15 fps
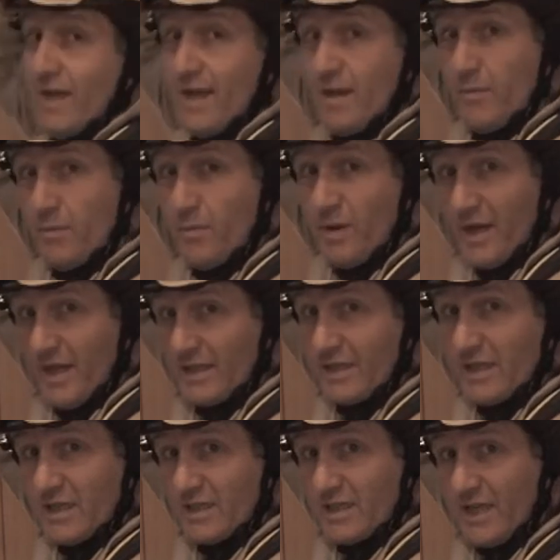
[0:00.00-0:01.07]
Impact
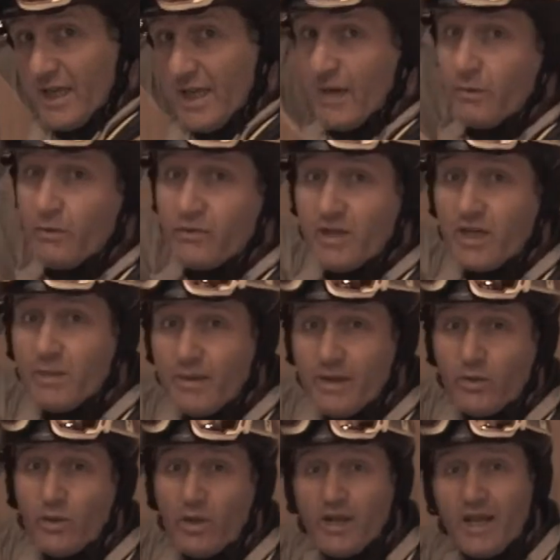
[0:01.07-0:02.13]
is light and we'd recommend
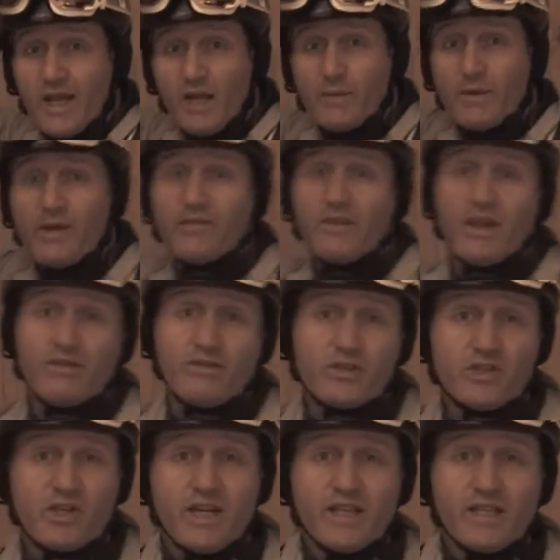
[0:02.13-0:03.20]
wearing a helmet if you're ever
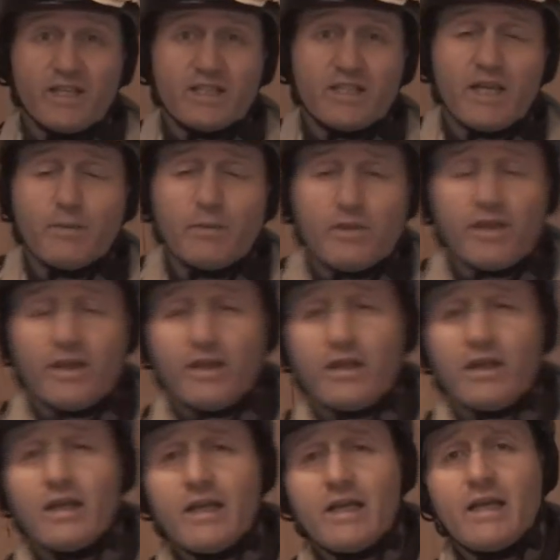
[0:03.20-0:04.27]
trying this type of thing.
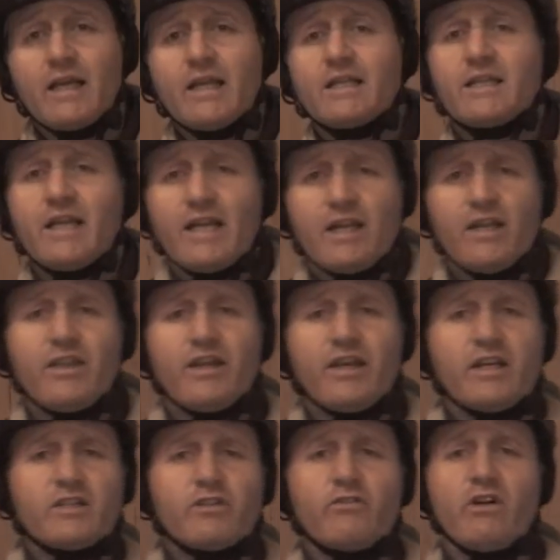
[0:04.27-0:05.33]
Second thing
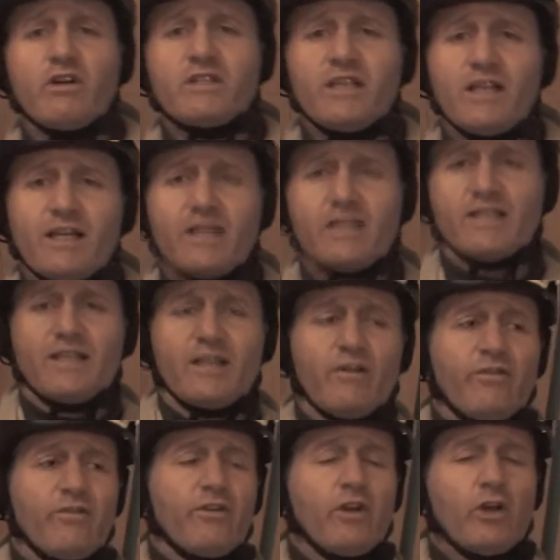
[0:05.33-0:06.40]
is the rucksack itself